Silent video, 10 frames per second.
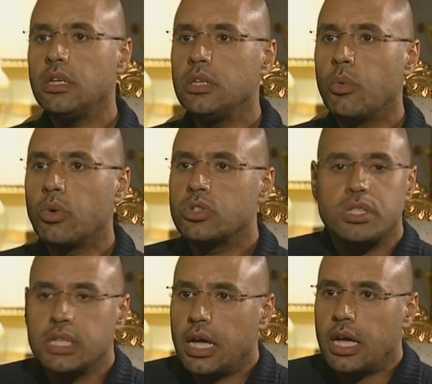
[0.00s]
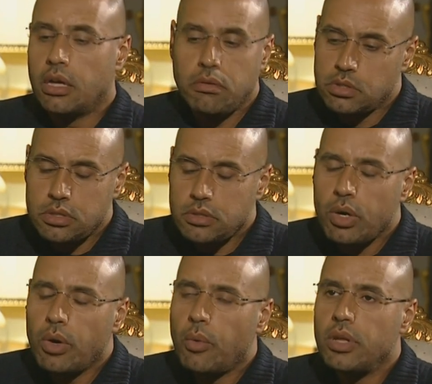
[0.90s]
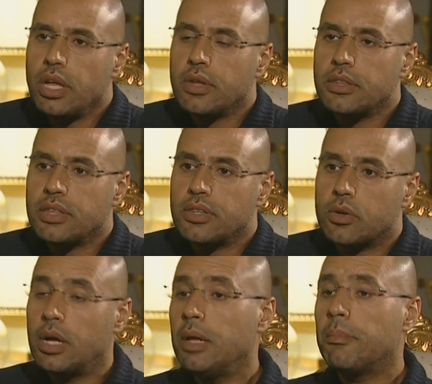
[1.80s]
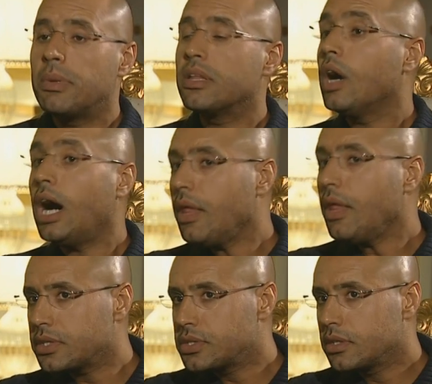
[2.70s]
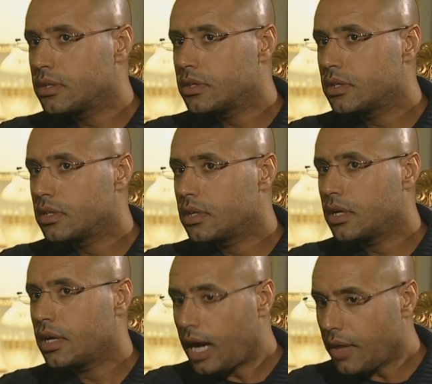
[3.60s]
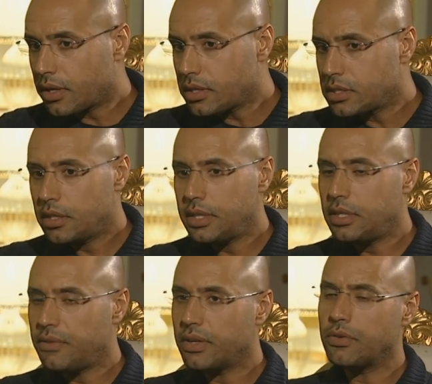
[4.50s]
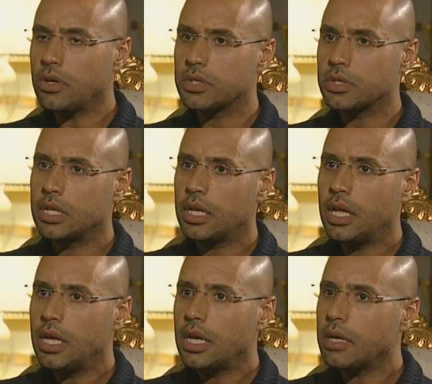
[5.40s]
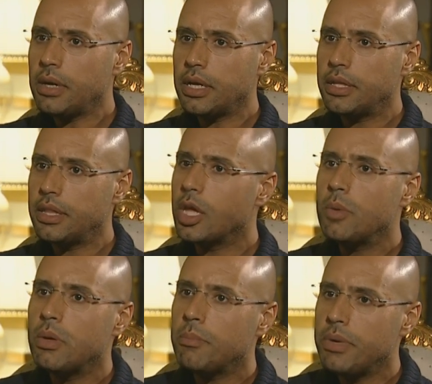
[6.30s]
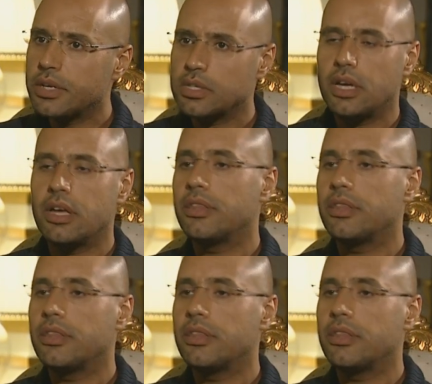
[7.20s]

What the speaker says: he wants to resign. Nothing wrong. But others Others, they defect, of course. Come on, they're human beings. They